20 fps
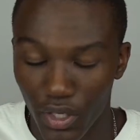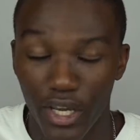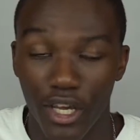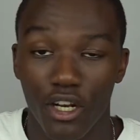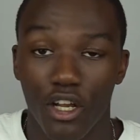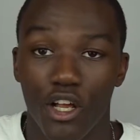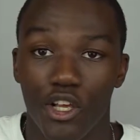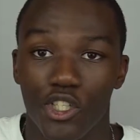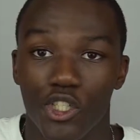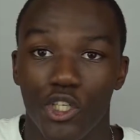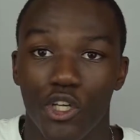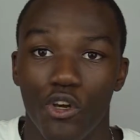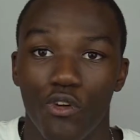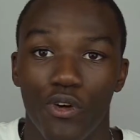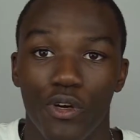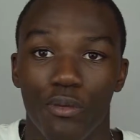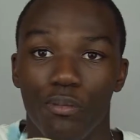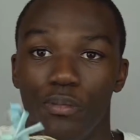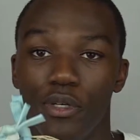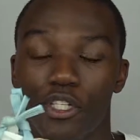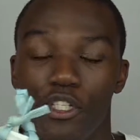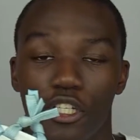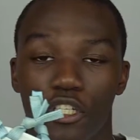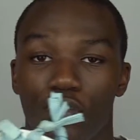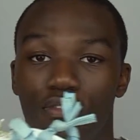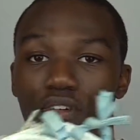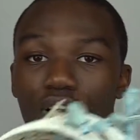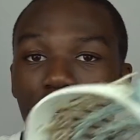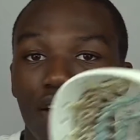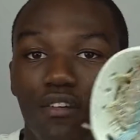And also, it would be
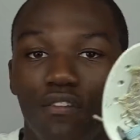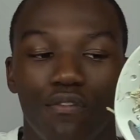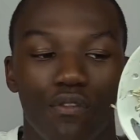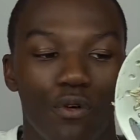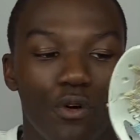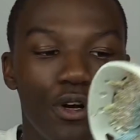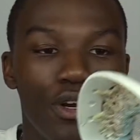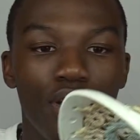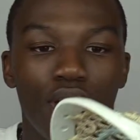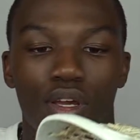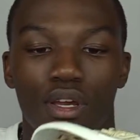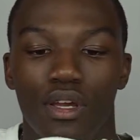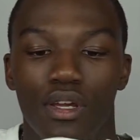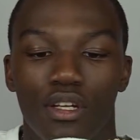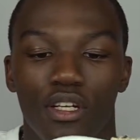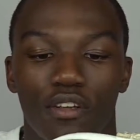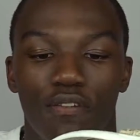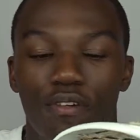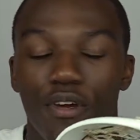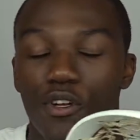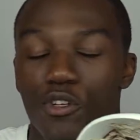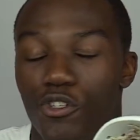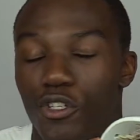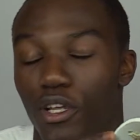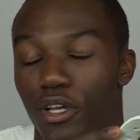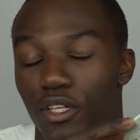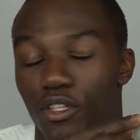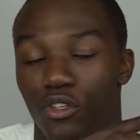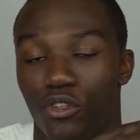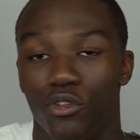just fine for defenders that
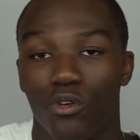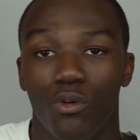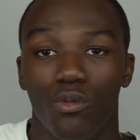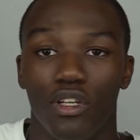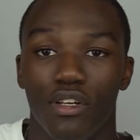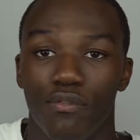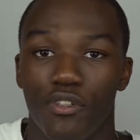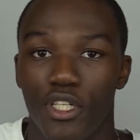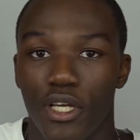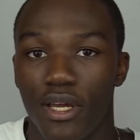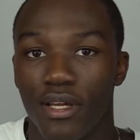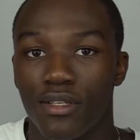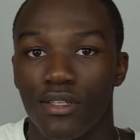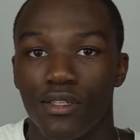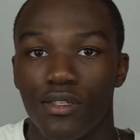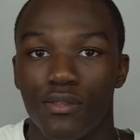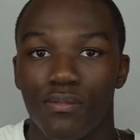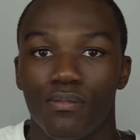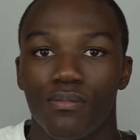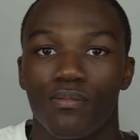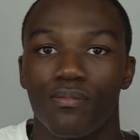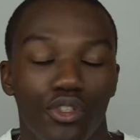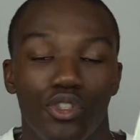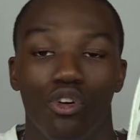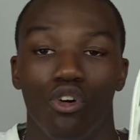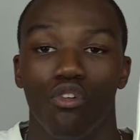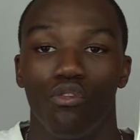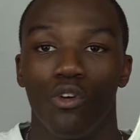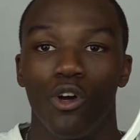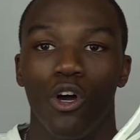like to throw lift checks. So
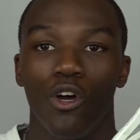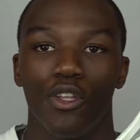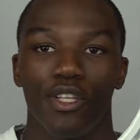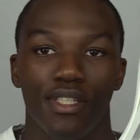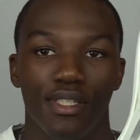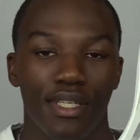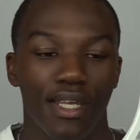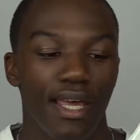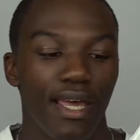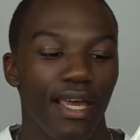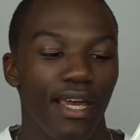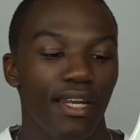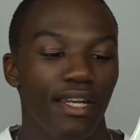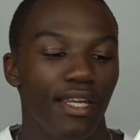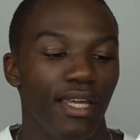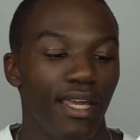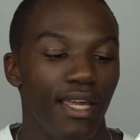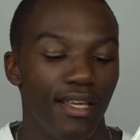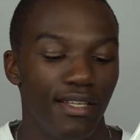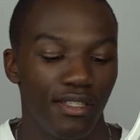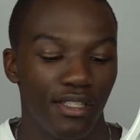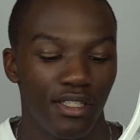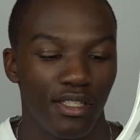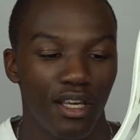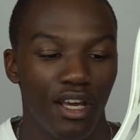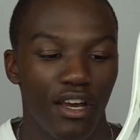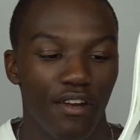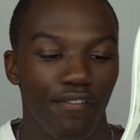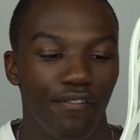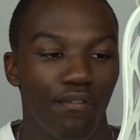overall, this head is
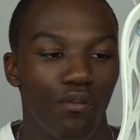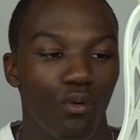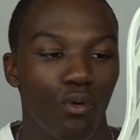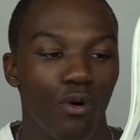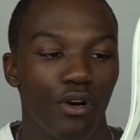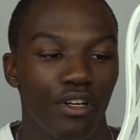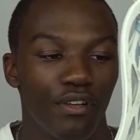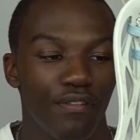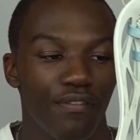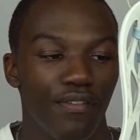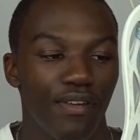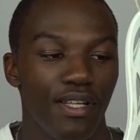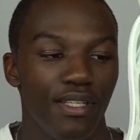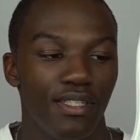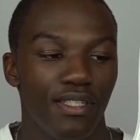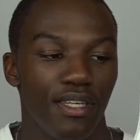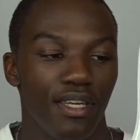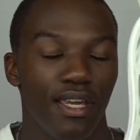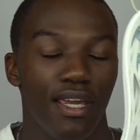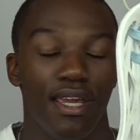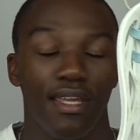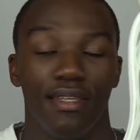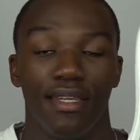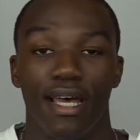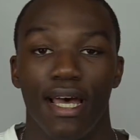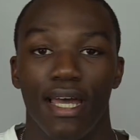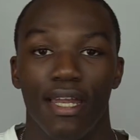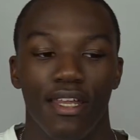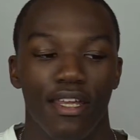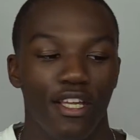designed for defense, and
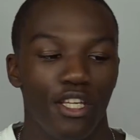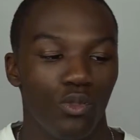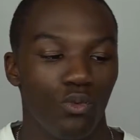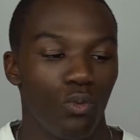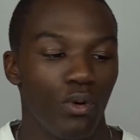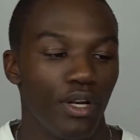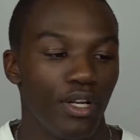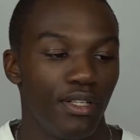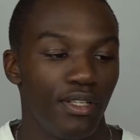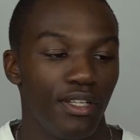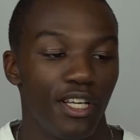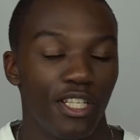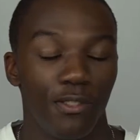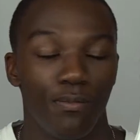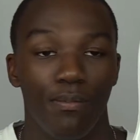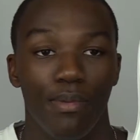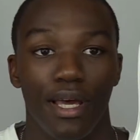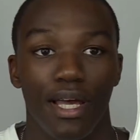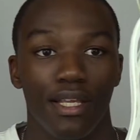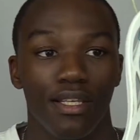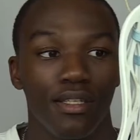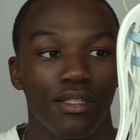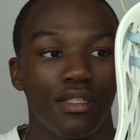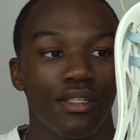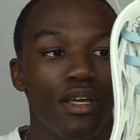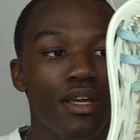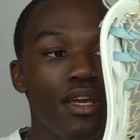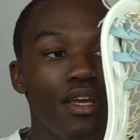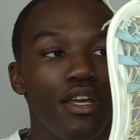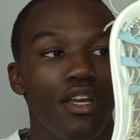that is what it does
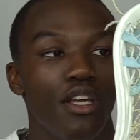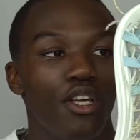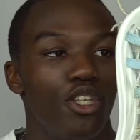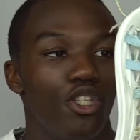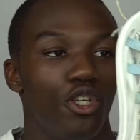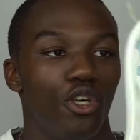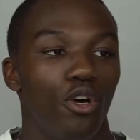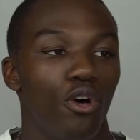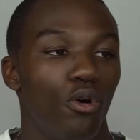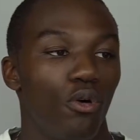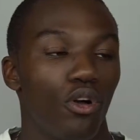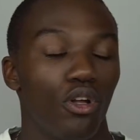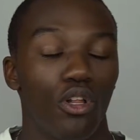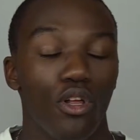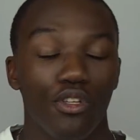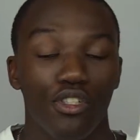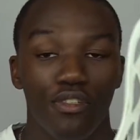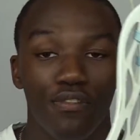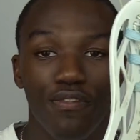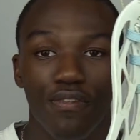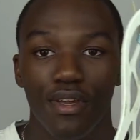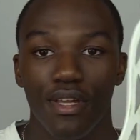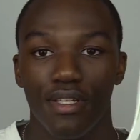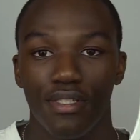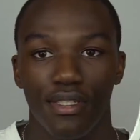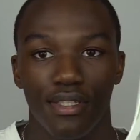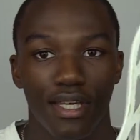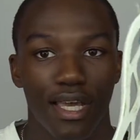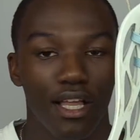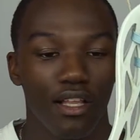best. So close
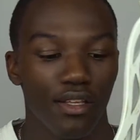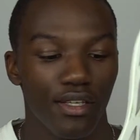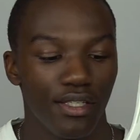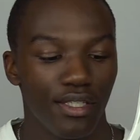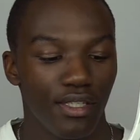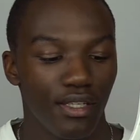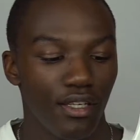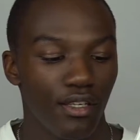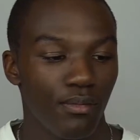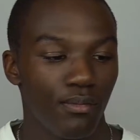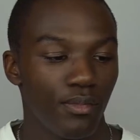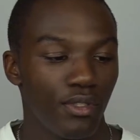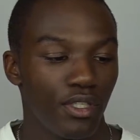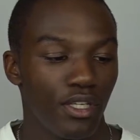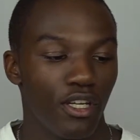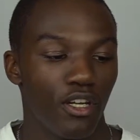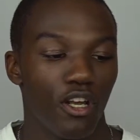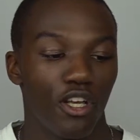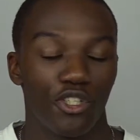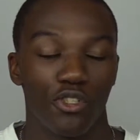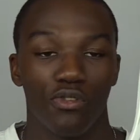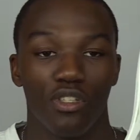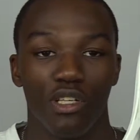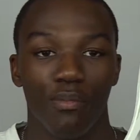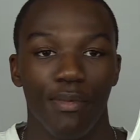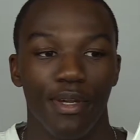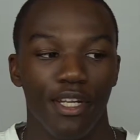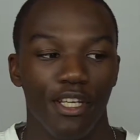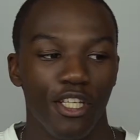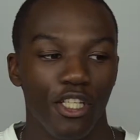defense, LSMs, and also D
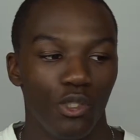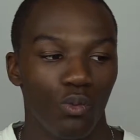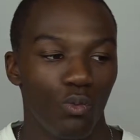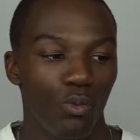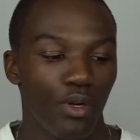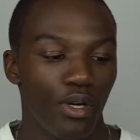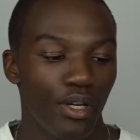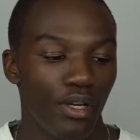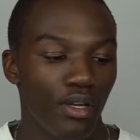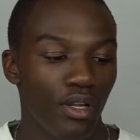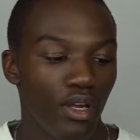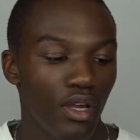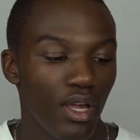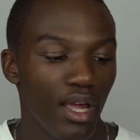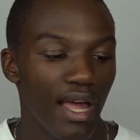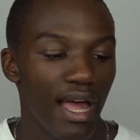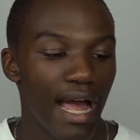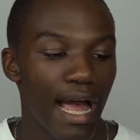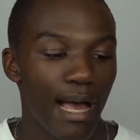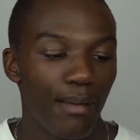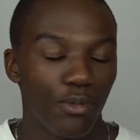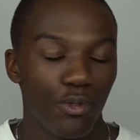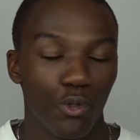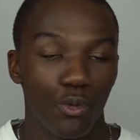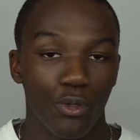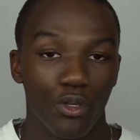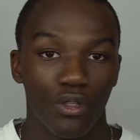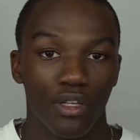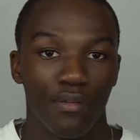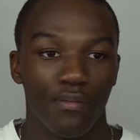Middies would
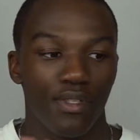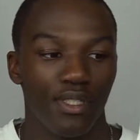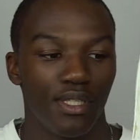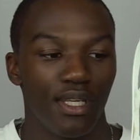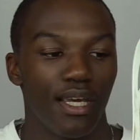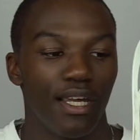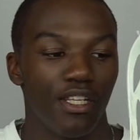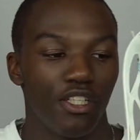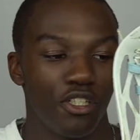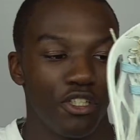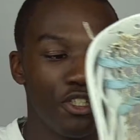absolutely love this head. It's